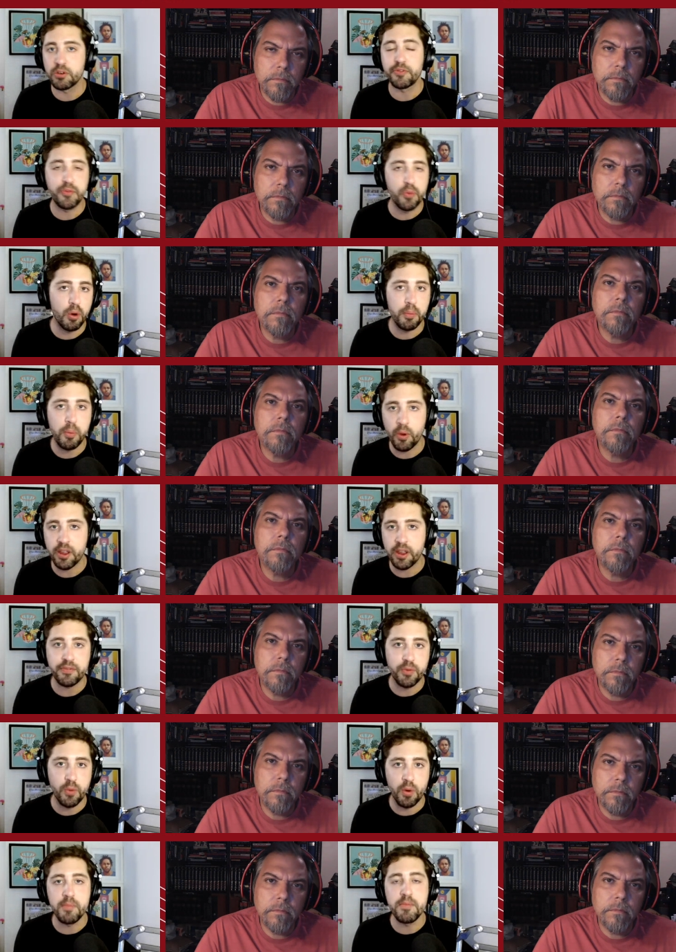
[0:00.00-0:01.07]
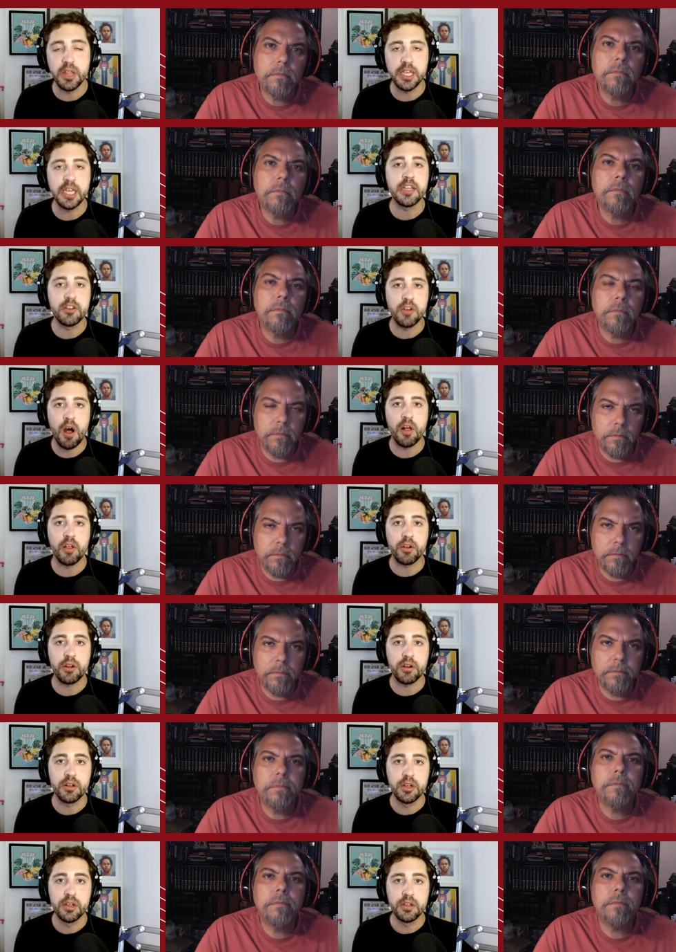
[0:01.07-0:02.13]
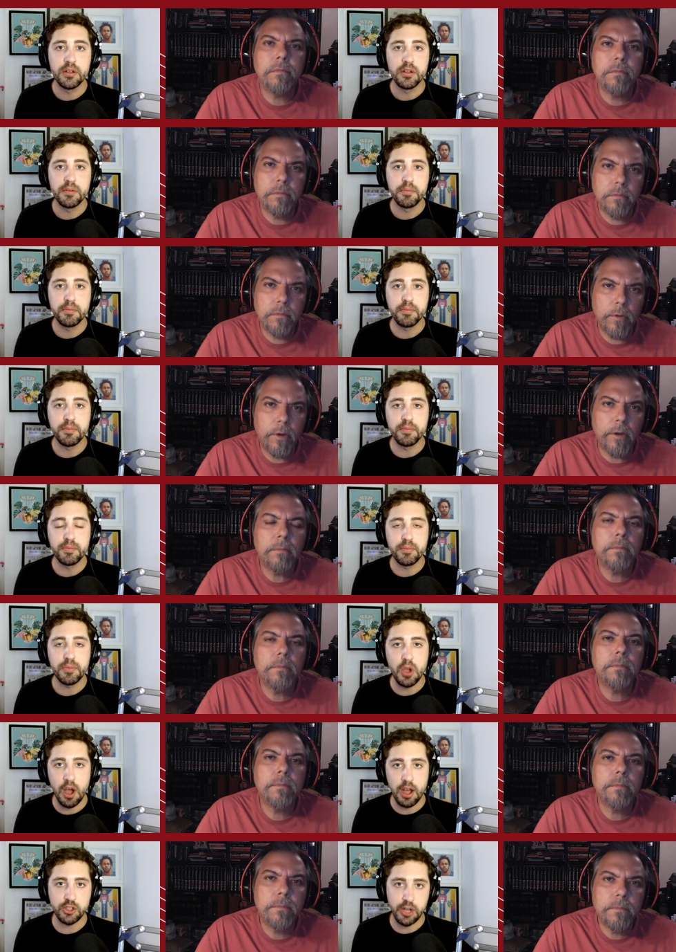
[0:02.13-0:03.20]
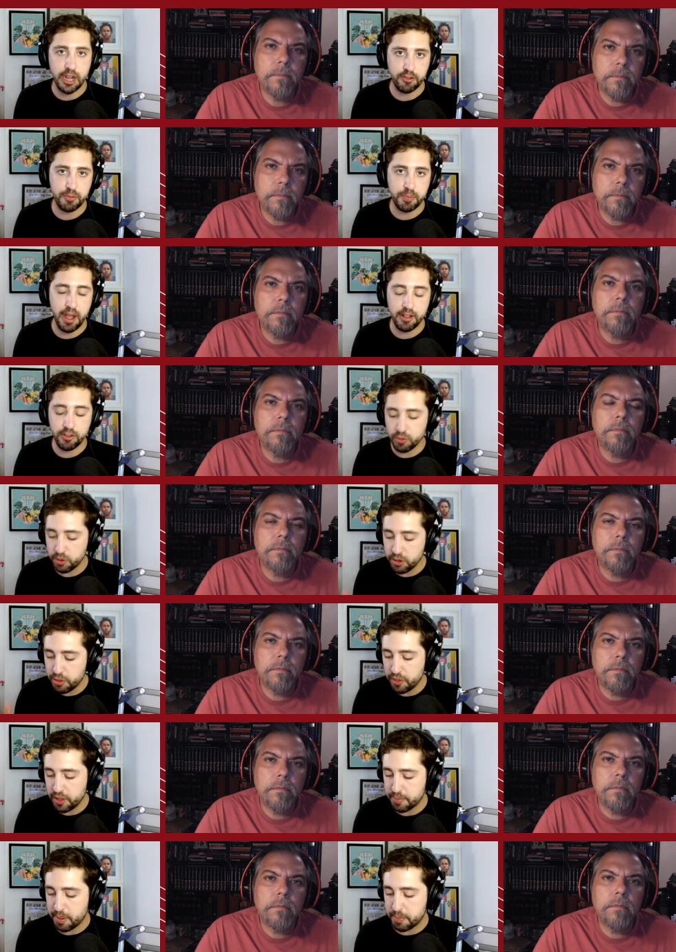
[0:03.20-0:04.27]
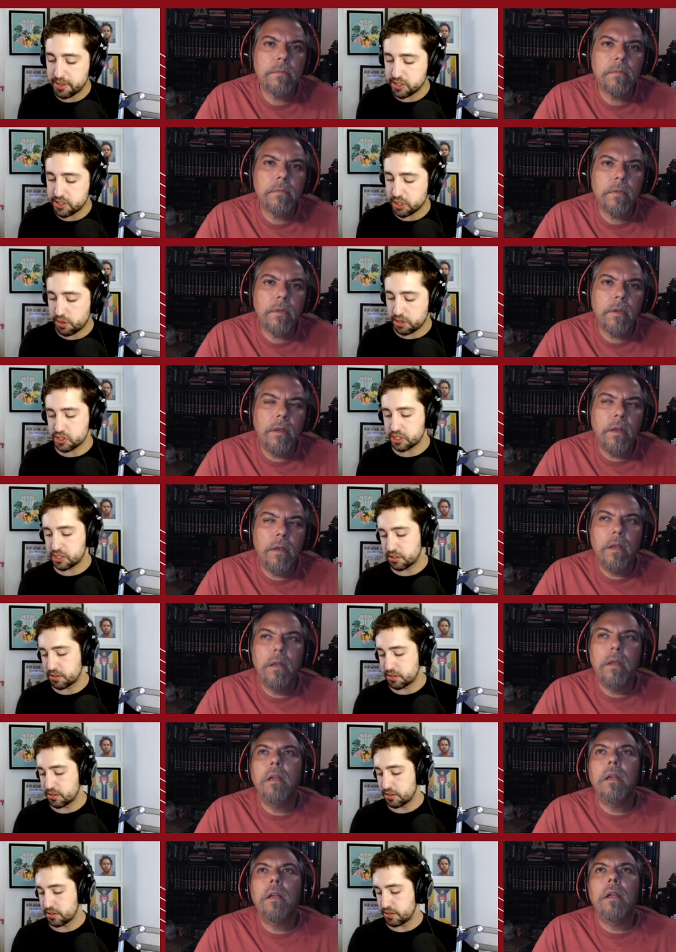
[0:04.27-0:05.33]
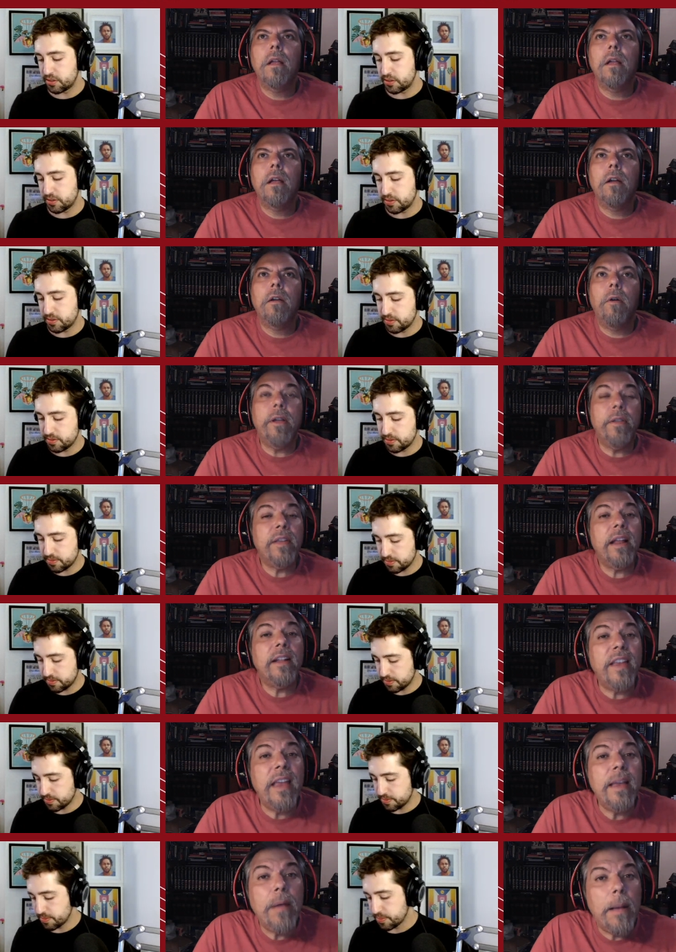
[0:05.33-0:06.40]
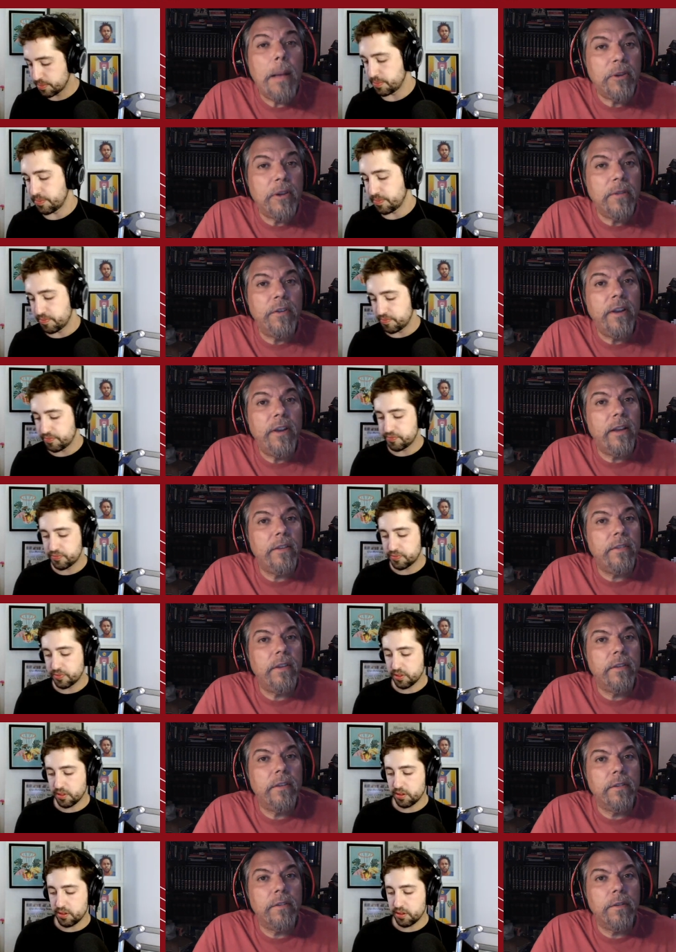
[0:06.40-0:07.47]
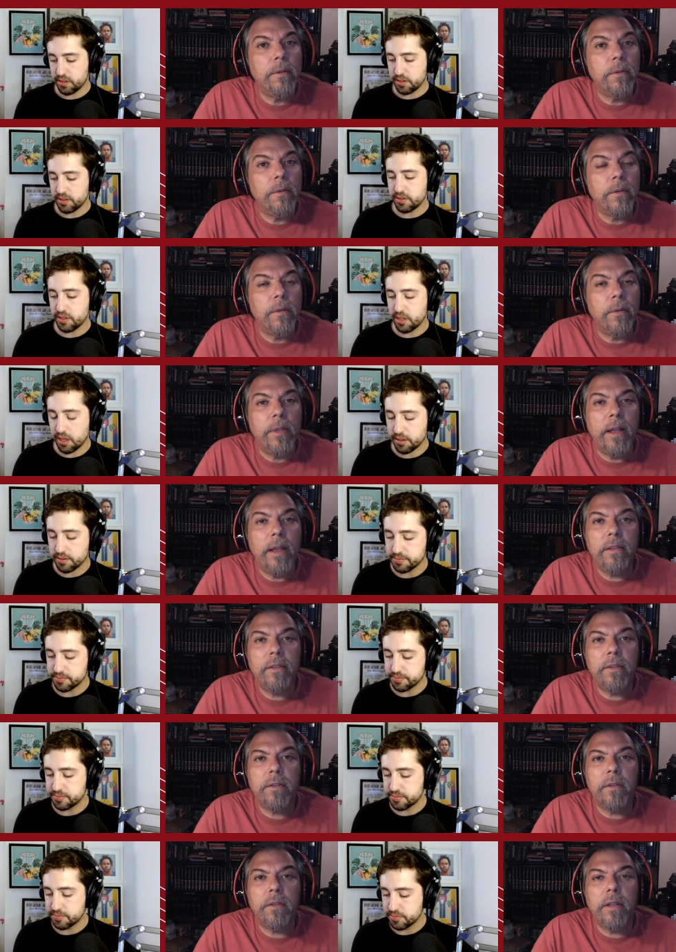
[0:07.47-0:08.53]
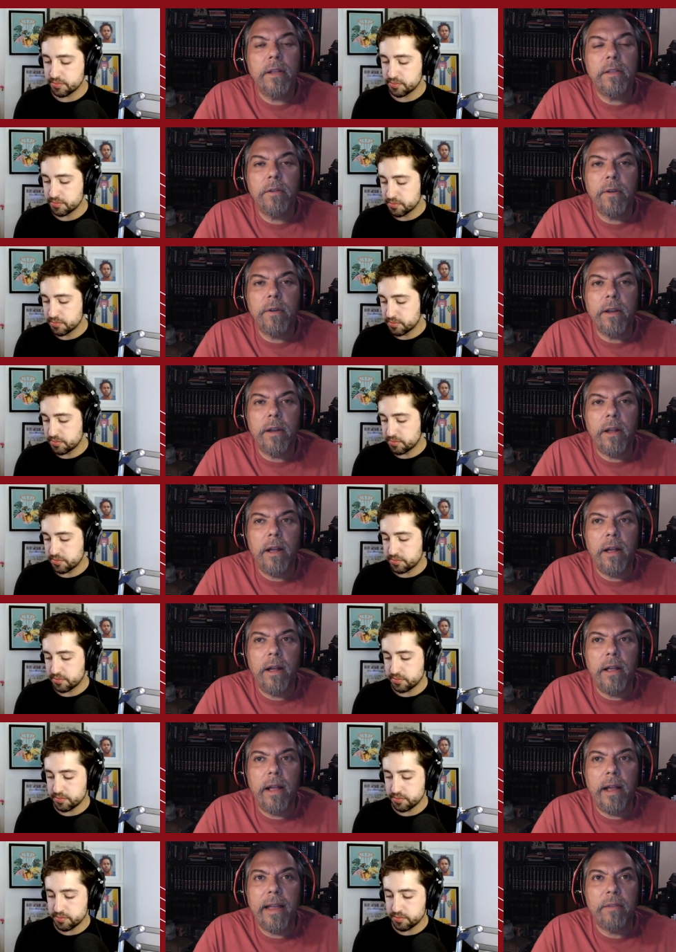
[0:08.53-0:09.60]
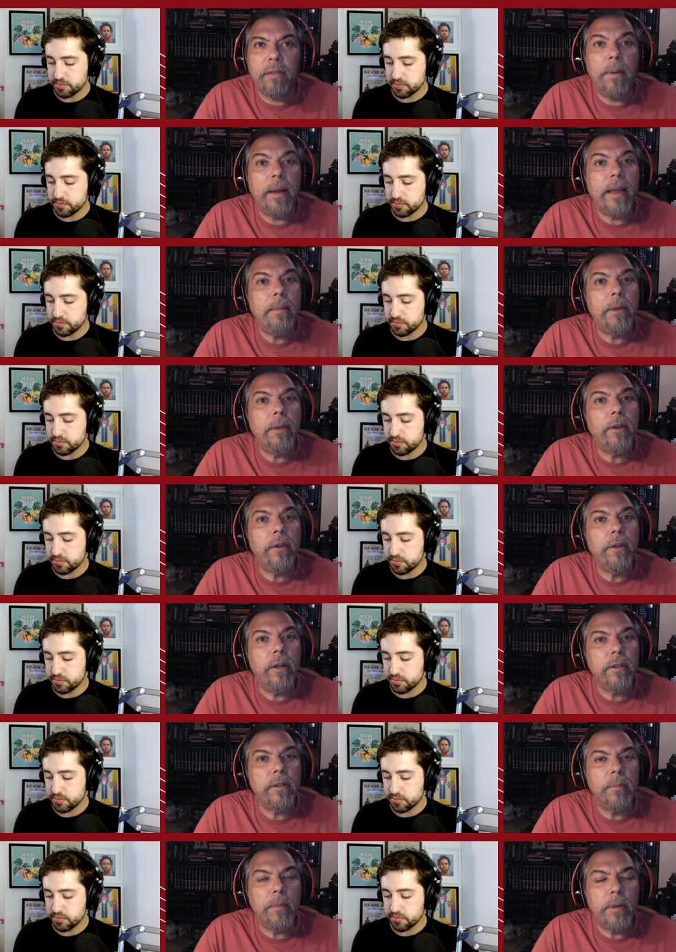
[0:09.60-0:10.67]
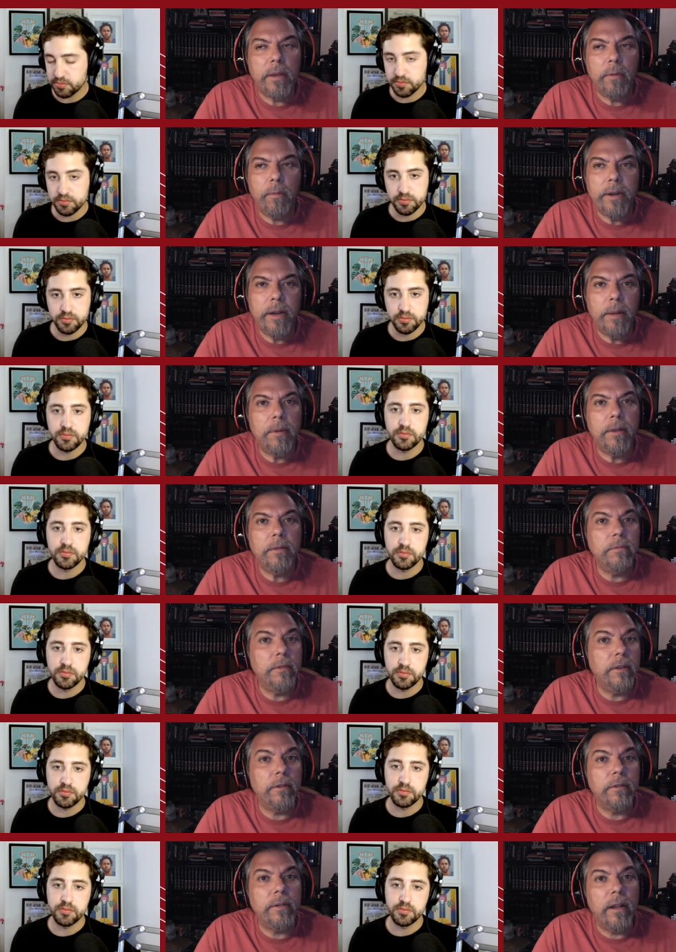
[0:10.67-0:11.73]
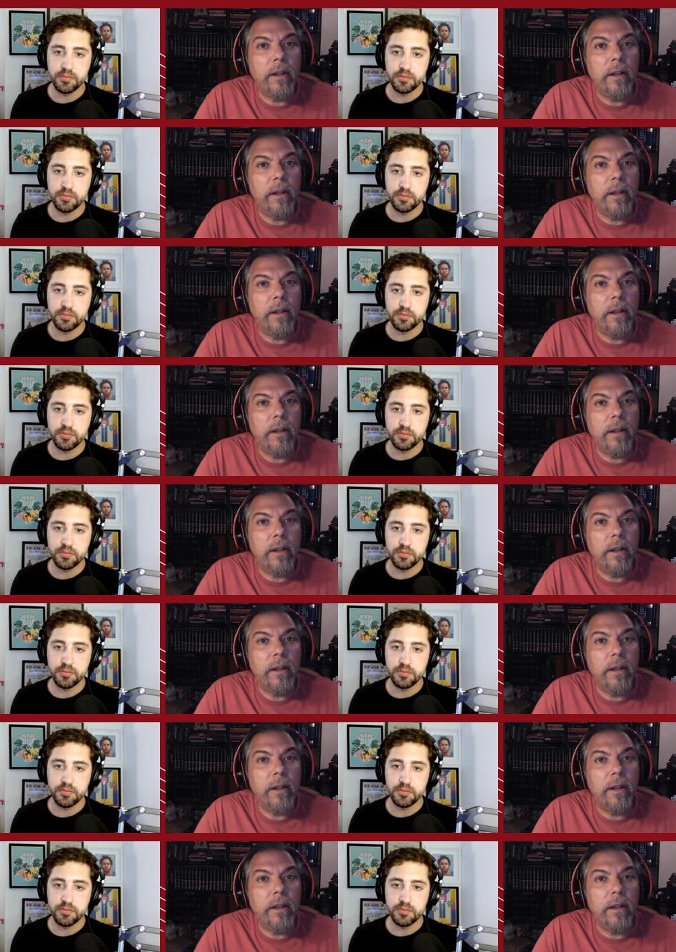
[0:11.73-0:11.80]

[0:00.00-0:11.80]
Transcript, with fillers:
Speaker 1: of four point four million dollar right. contract spot. So what do you think about PJ Washington? Well,
Speaker 2: he's got a team option for next season too, so that's that's great. Uh, I guess Miami could ultimately wind up, you know,